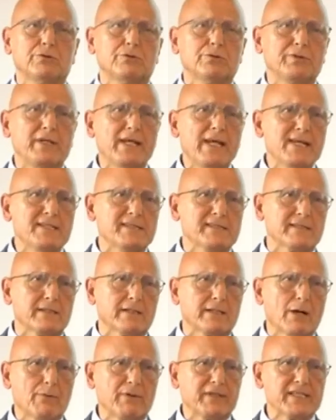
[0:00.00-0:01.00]
the
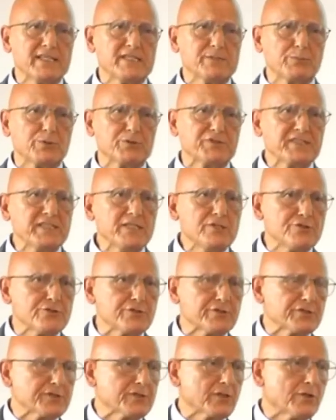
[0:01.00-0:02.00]
nowadays
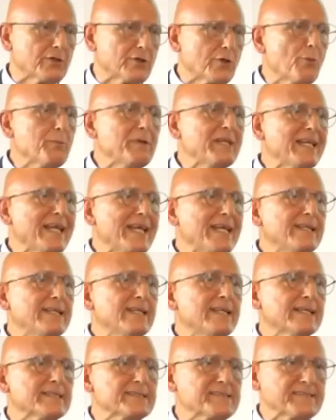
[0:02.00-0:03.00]
procedures on
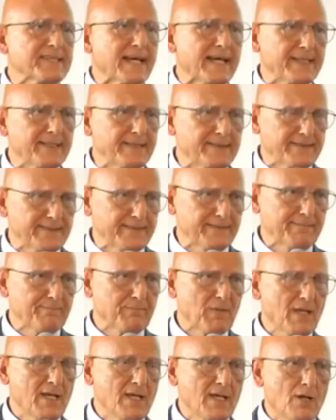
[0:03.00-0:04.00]
nominating a site.
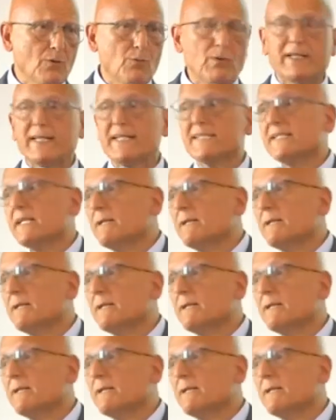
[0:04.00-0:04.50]
What does